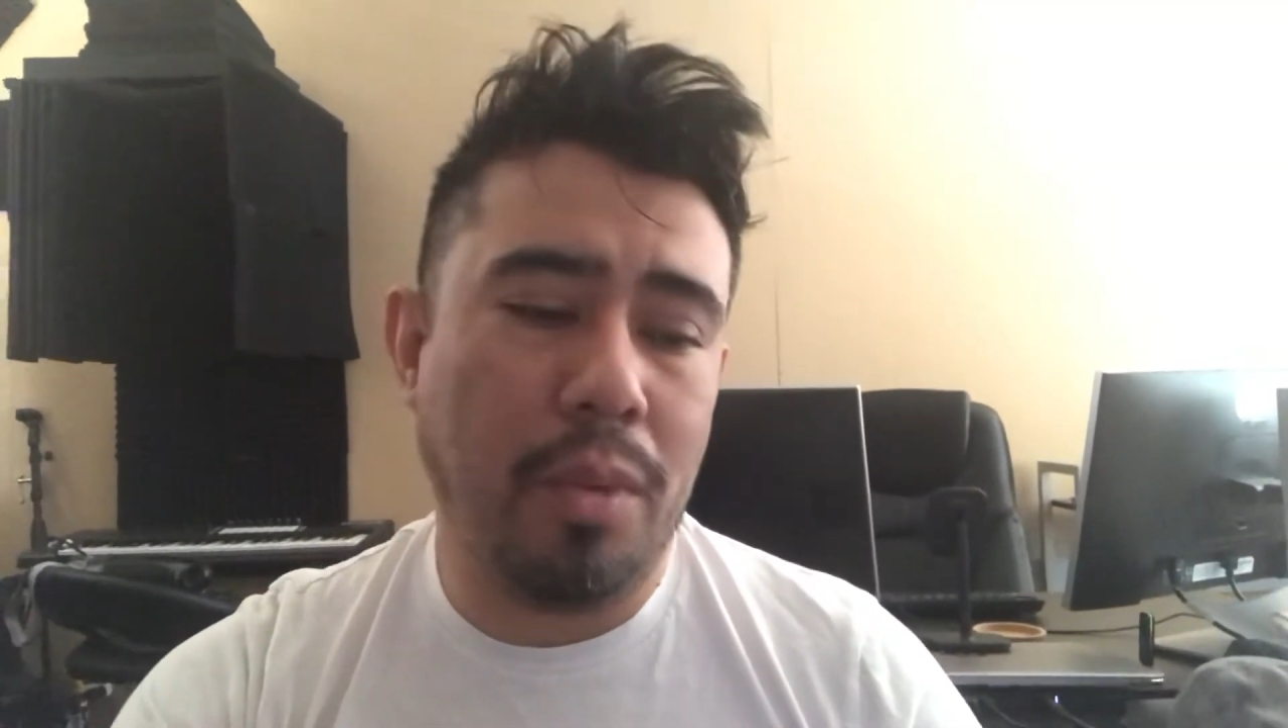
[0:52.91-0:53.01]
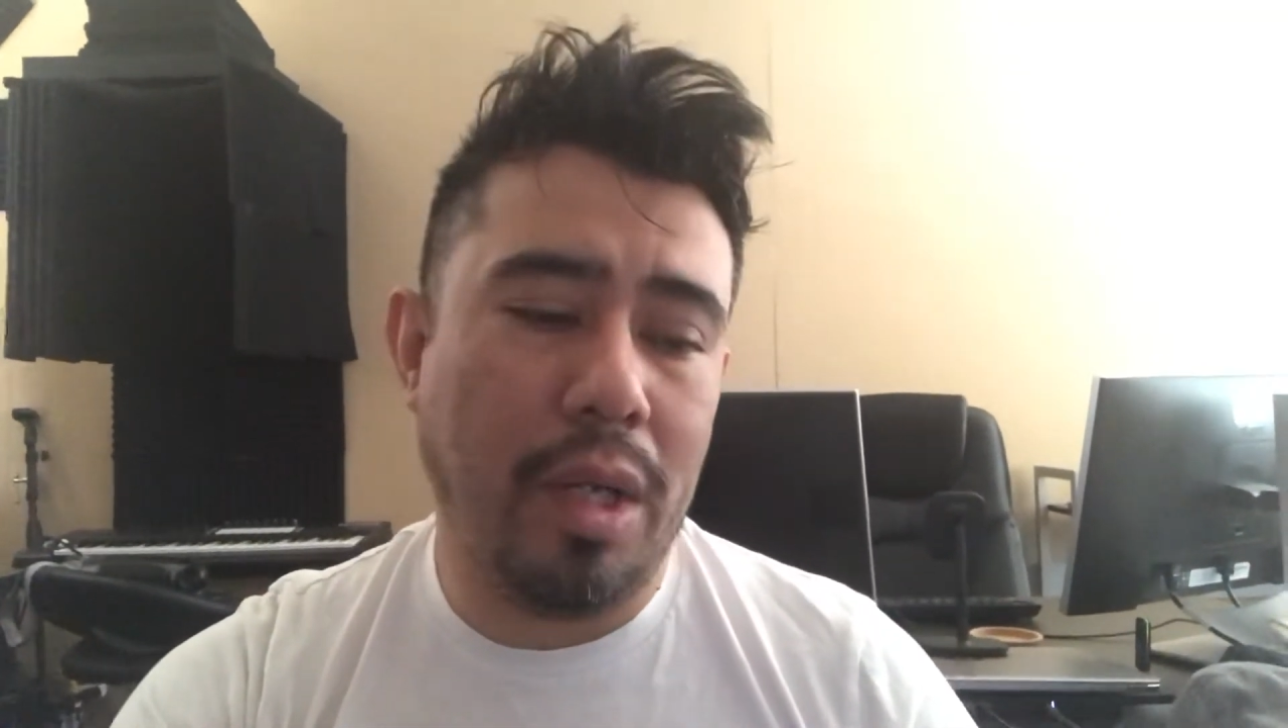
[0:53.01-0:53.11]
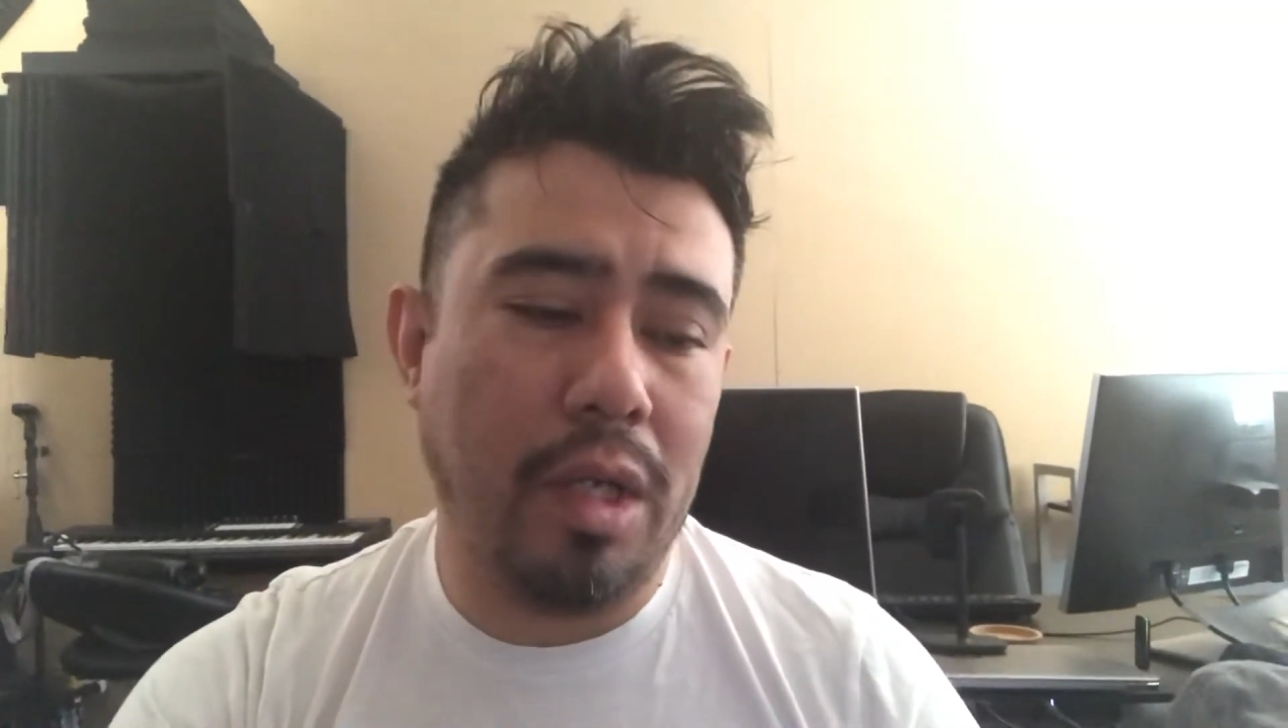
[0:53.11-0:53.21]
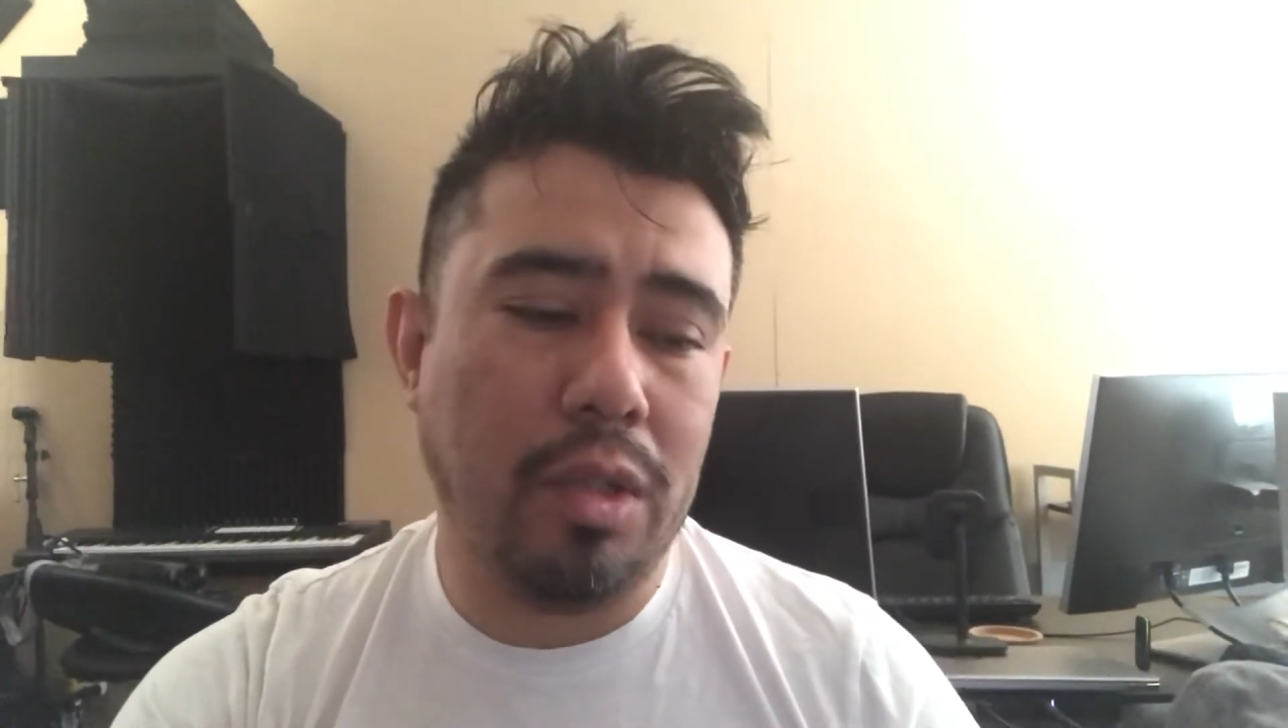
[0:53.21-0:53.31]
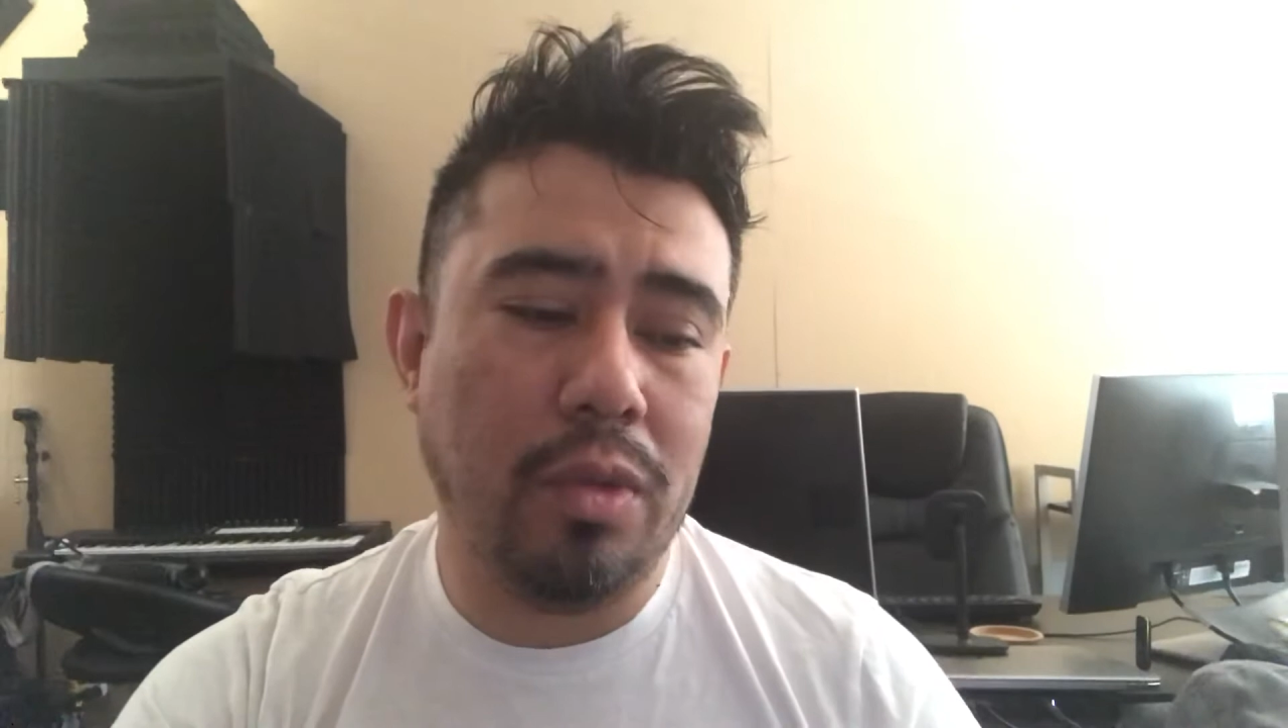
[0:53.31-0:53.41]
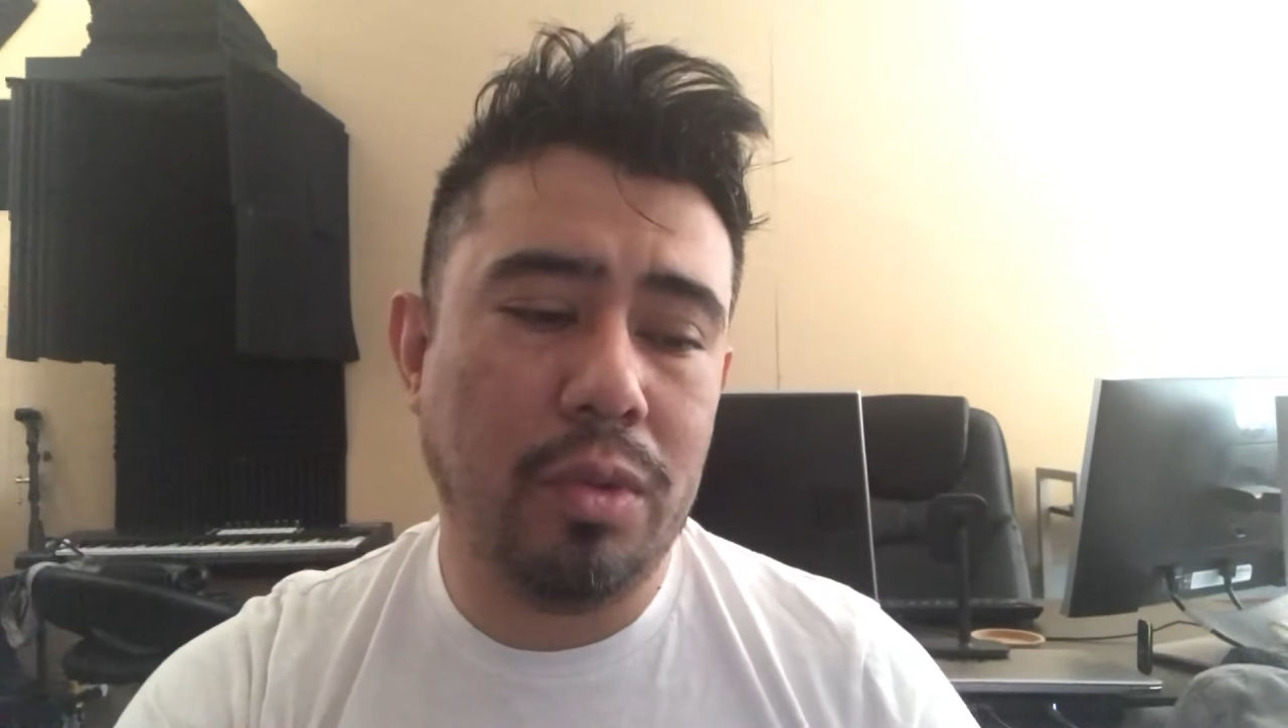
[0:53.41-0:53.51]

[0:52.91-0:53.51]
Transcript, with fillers: Uh,